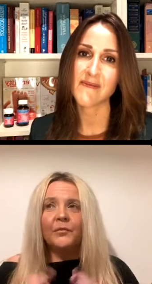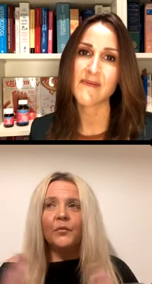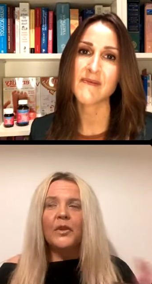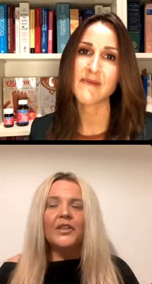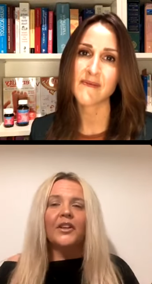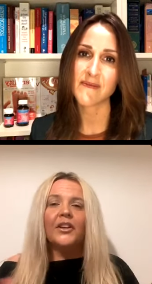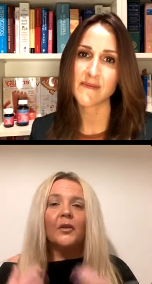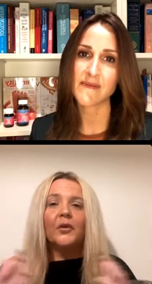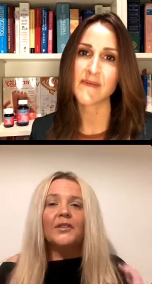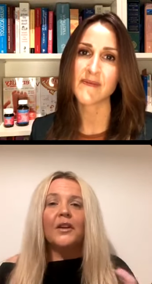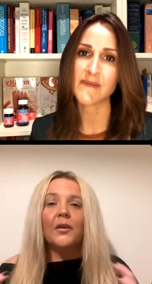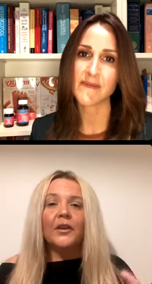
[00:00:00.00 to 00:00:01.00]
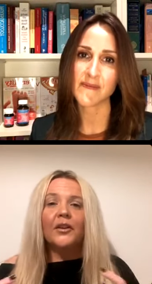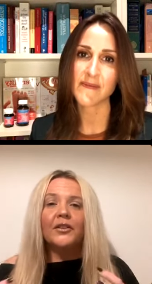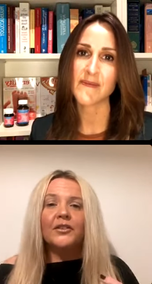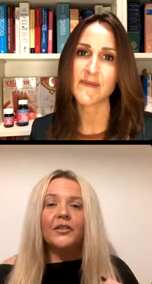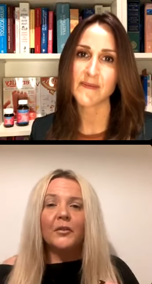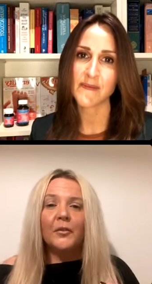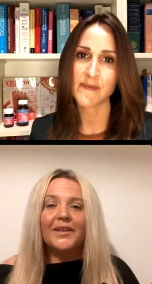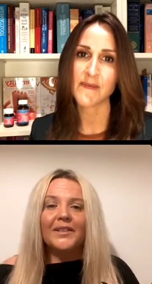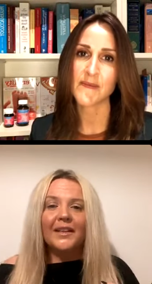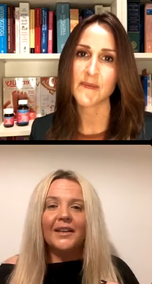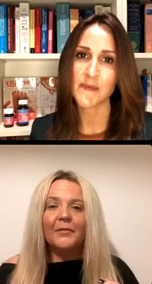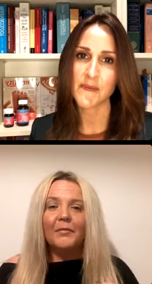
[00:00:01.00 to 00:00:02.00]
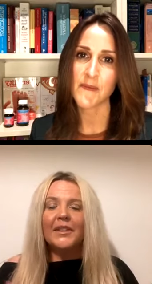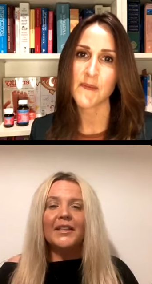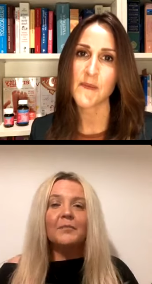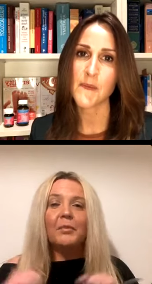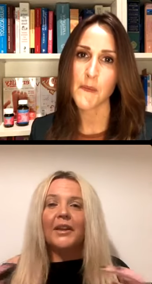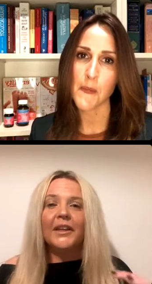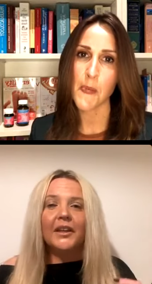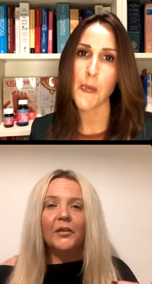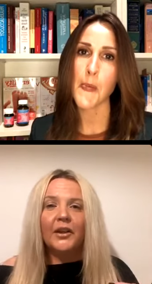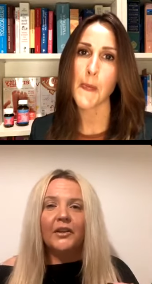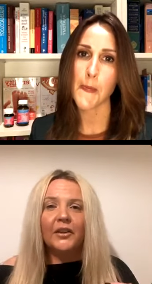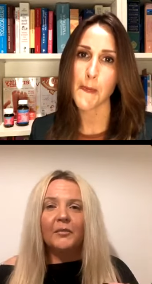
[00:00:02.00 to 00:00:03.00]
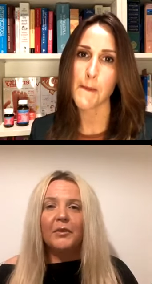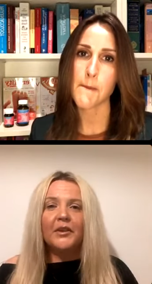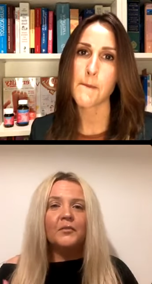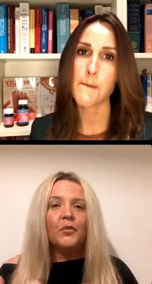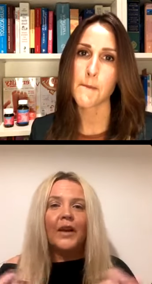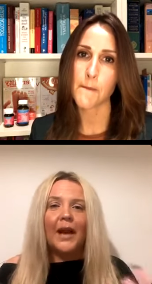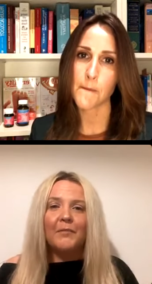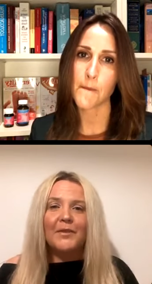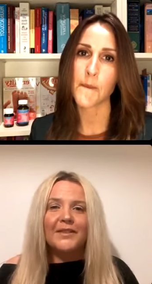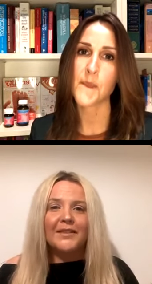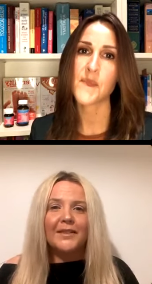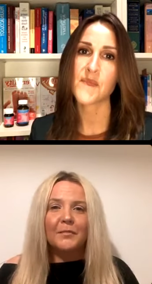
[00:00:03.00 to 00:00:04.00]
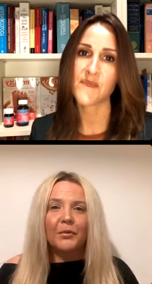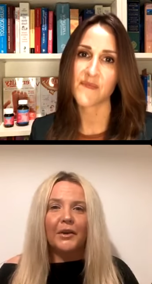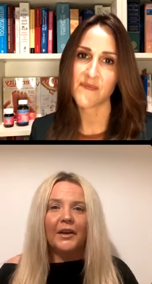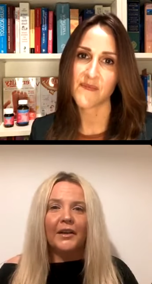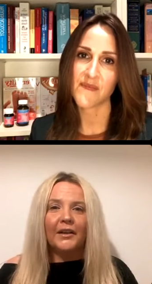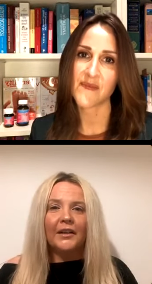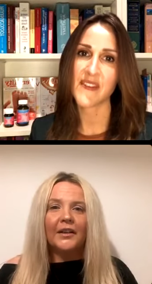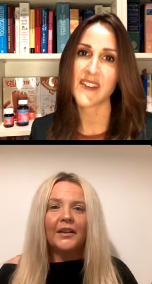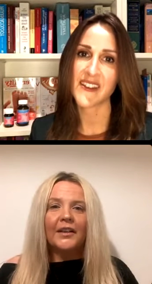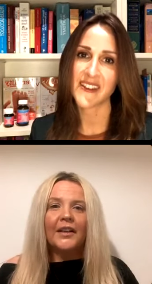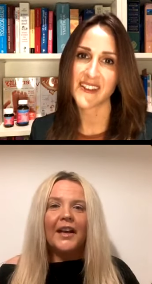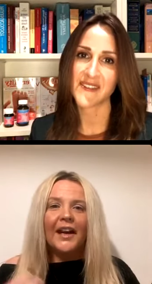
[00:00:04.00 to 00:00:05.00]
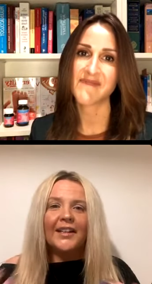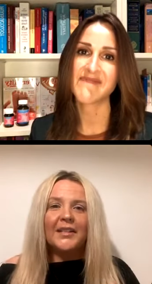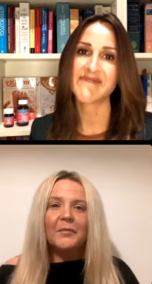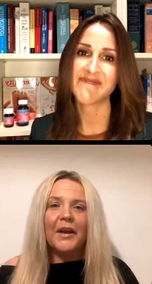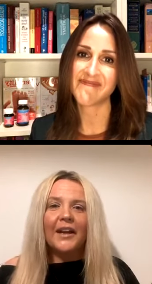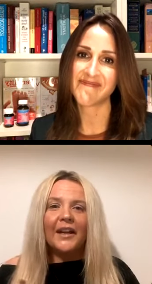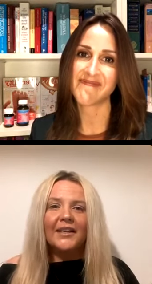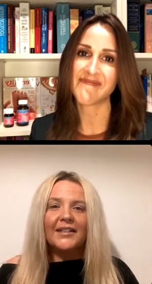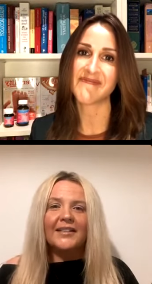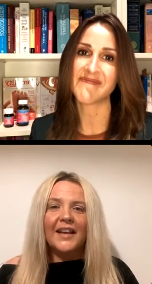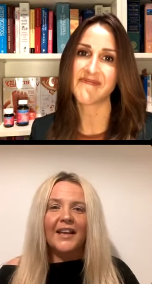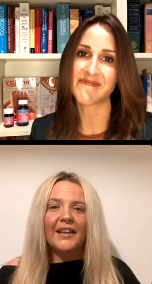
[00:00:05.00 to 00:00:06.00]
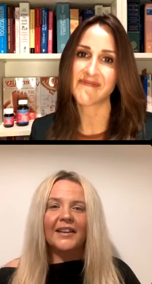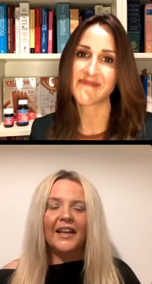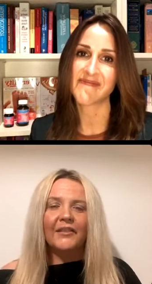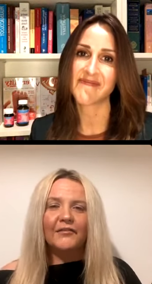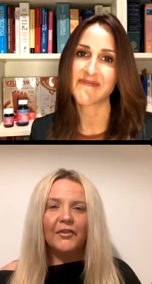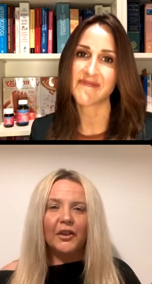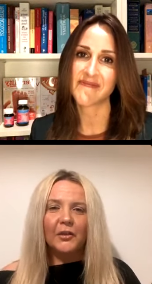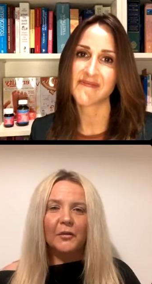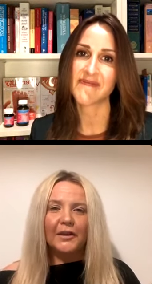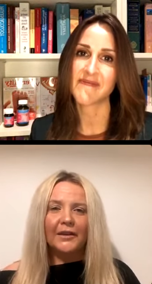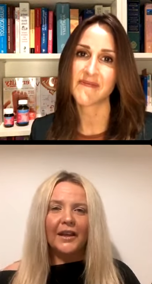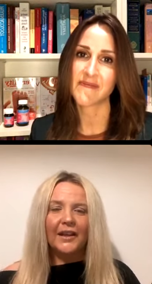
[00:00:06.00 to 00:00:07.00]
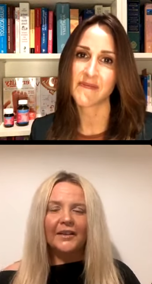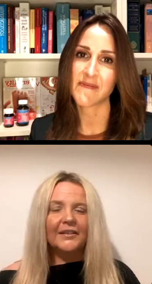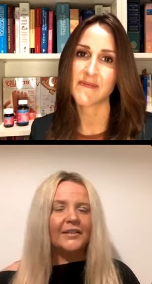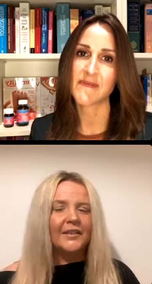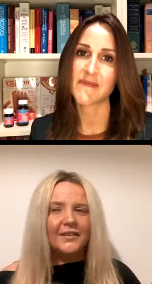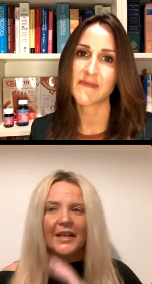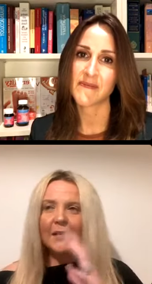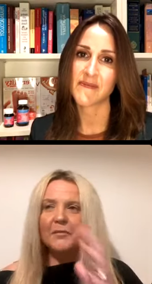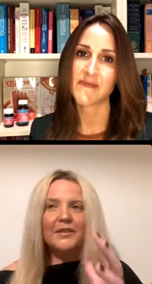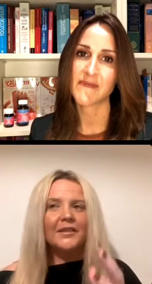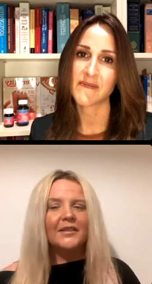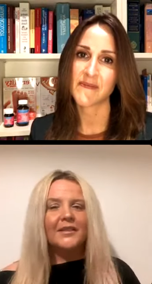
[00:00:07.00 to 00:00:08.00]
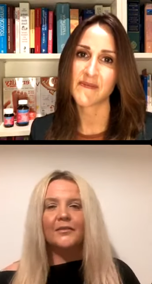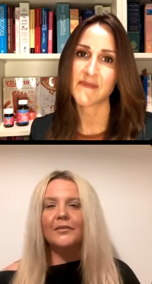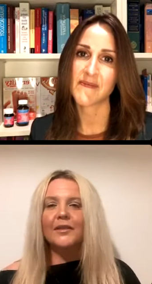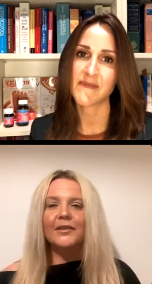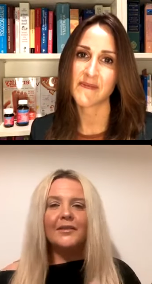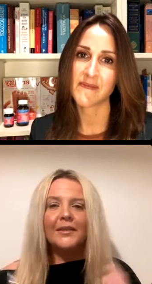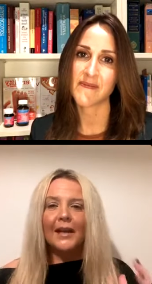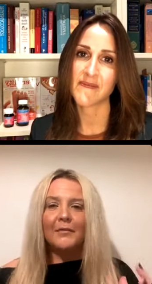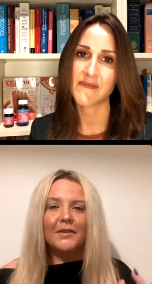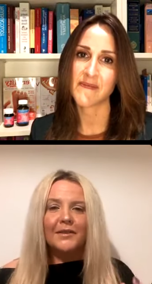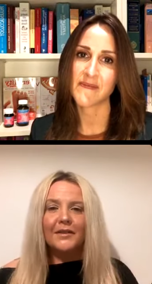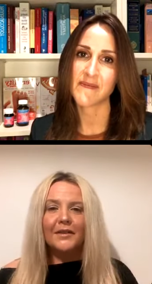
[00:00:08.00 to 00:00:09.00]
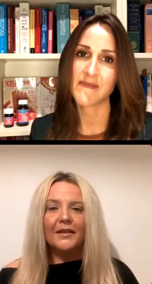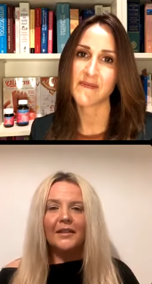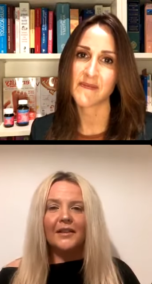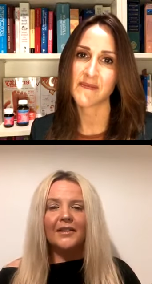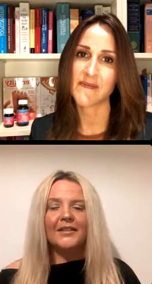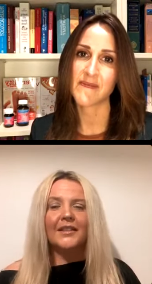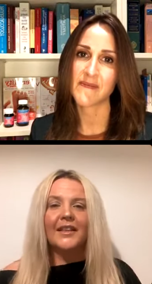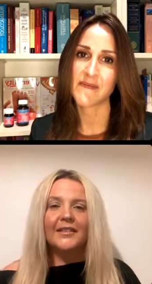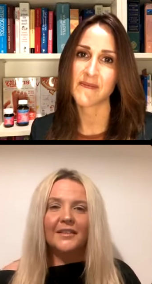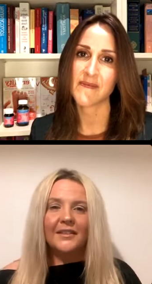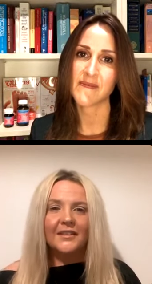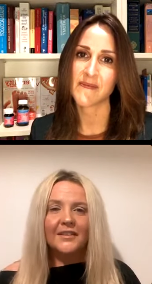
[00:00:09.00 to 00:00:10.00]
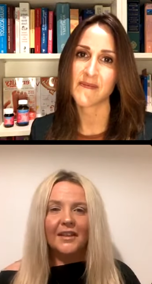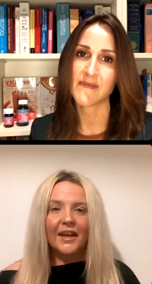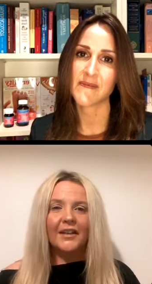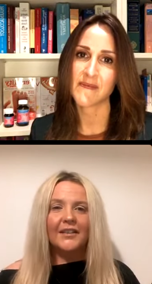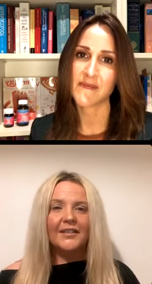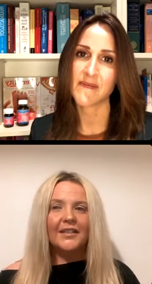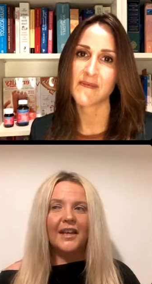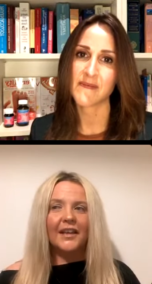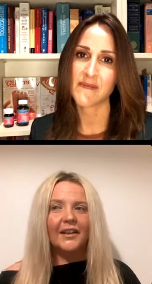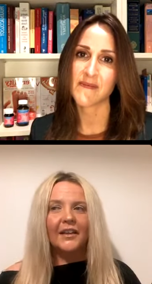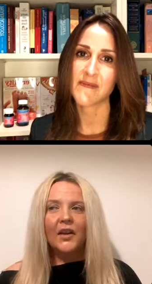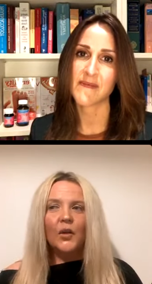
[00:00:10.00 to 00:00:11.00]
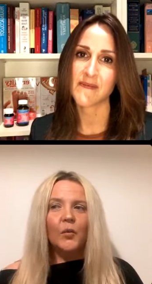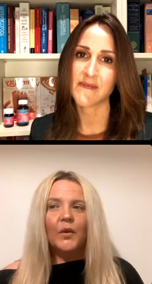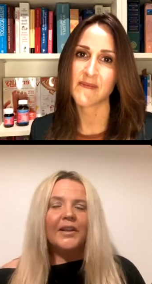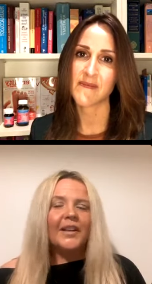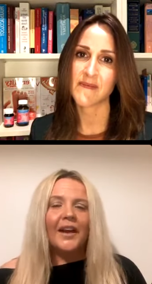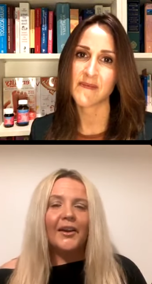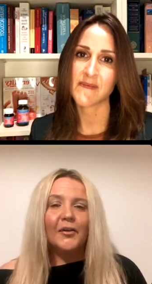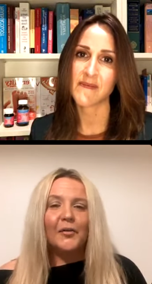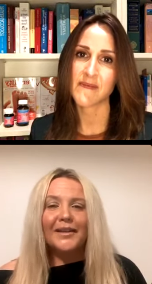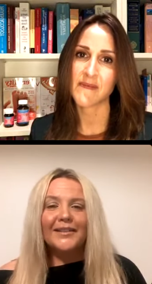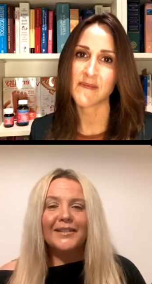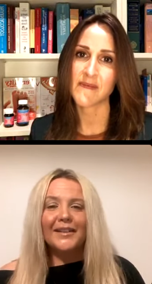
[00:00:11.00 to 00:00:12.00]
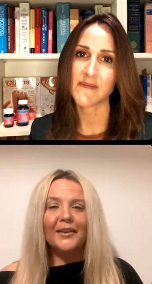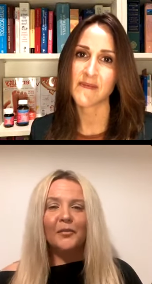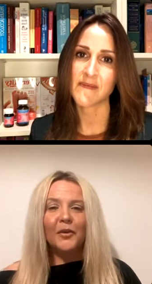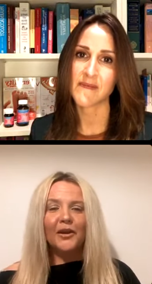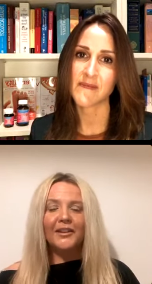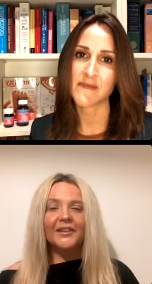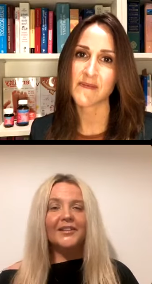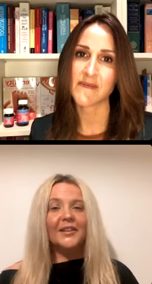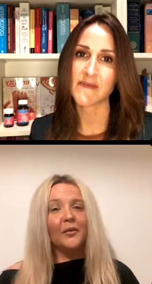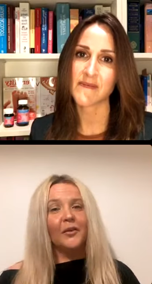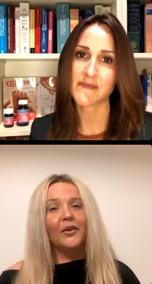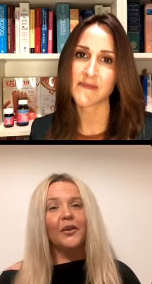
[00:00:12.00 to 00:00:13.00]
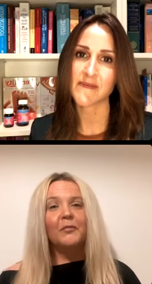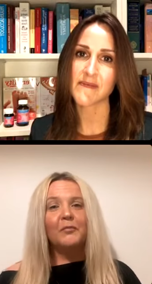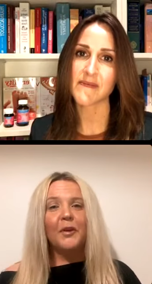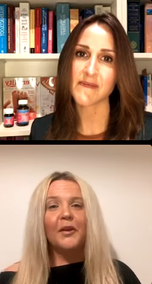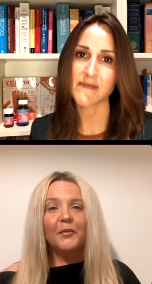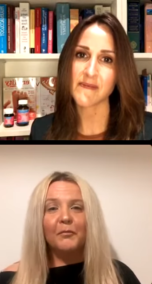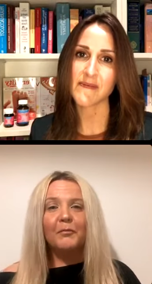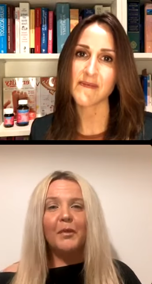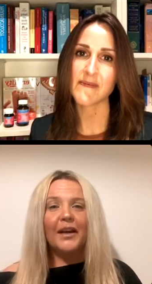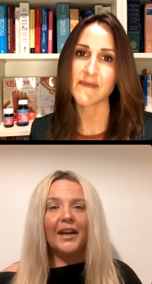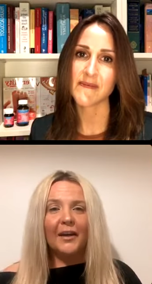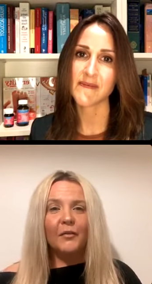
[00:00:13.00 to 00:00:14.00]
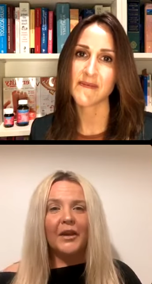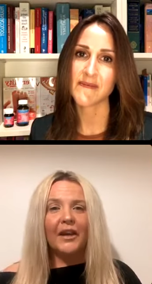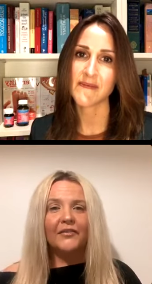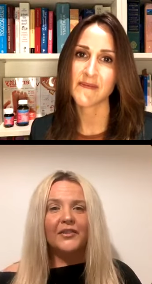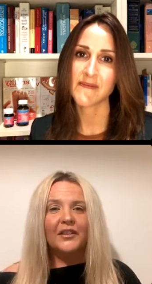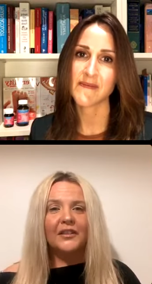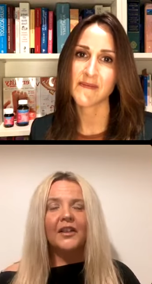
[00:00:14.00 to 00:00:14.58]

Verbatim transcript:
Speaker 1: we don't know what's going on during winter, but there's plenty going on because what happens in spring, and it's about mm. understanding that and following that. The same as the stillness, the same as the, the seasons. Understanding we can't always see the work that's going on, but but ha- we have to